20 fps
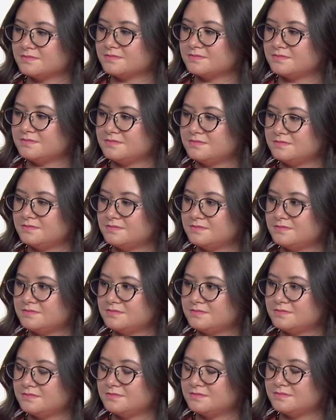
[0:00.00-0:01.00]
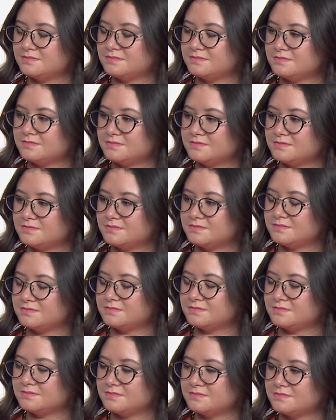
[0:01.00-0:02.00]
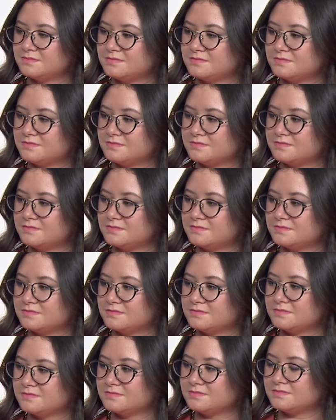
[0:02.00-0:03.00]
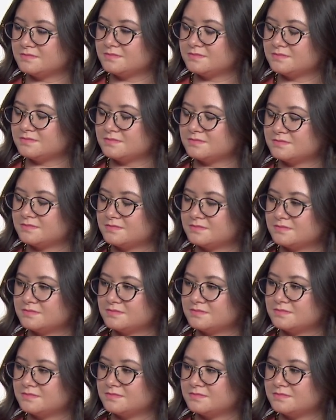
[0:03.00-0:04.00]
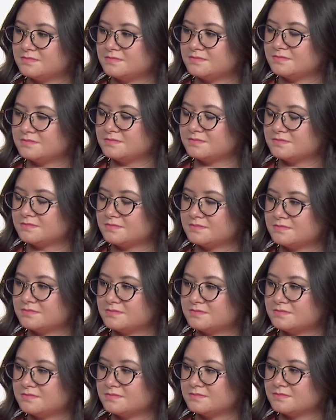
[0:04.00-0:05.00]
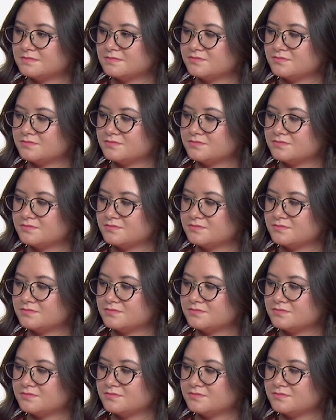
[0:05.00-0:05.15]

The person shown says nothing.